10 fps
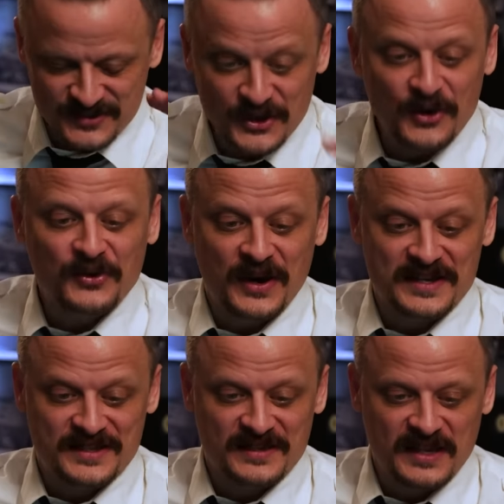so
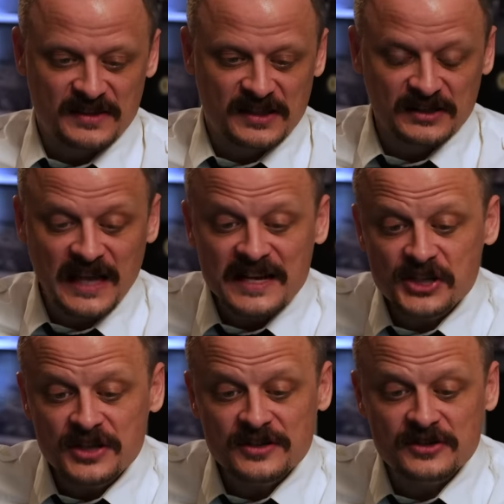crazy. The
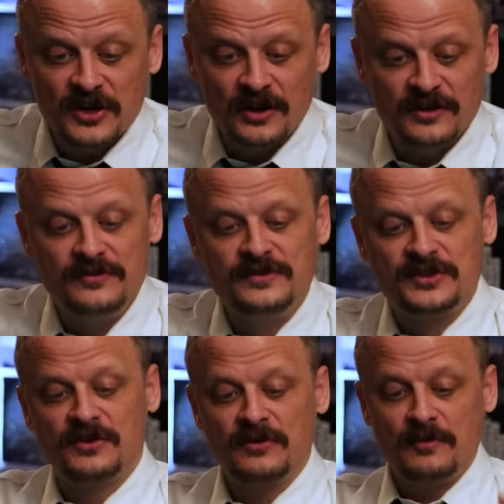legend is called
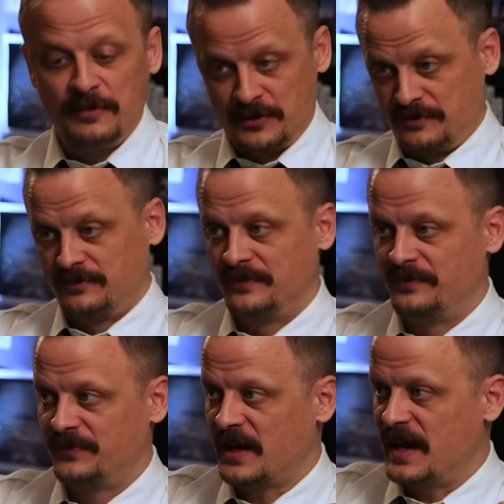Utsuro Bune,
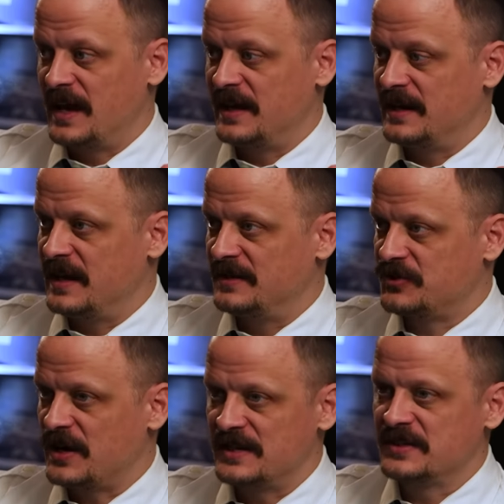and it
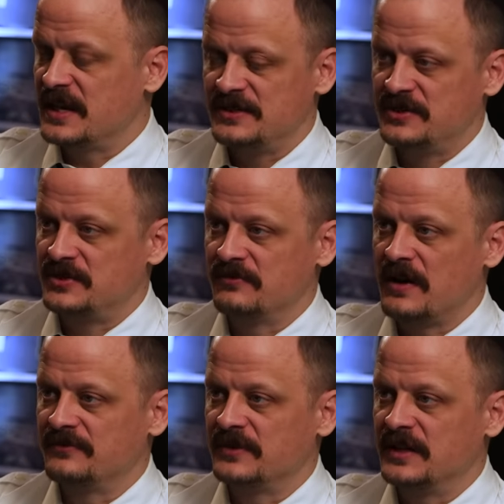translates to
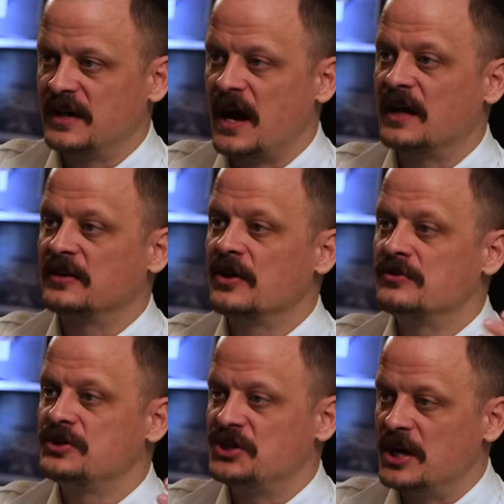roughly
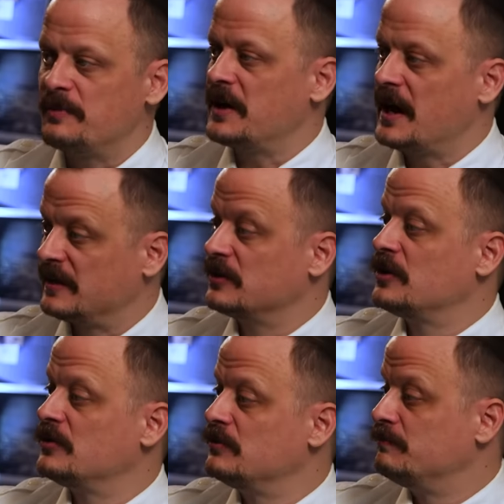hollow ship,
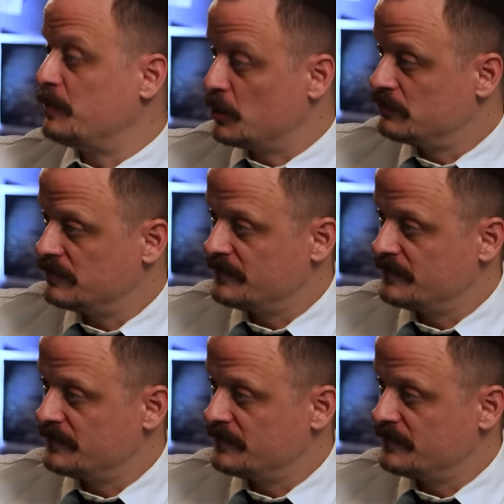hollow boat.